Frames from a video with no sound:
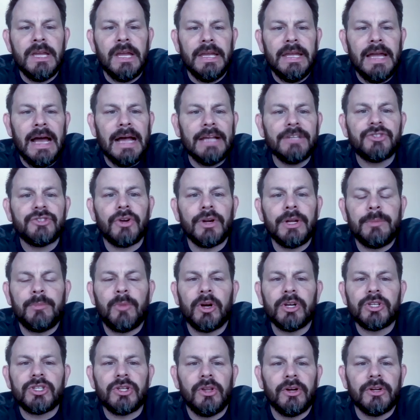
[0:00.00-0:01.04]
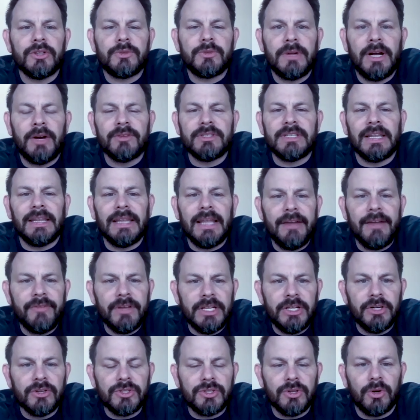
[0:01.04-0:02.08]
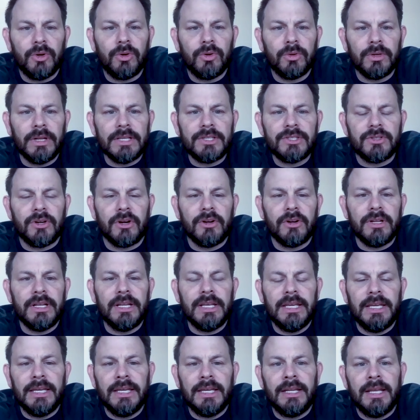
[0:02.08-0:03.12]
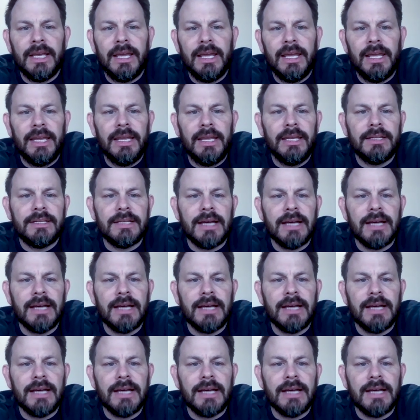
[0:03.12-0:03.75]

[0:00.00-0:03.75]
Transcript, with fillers: Yeah, I started martial arts when I was 11 years old. I started in a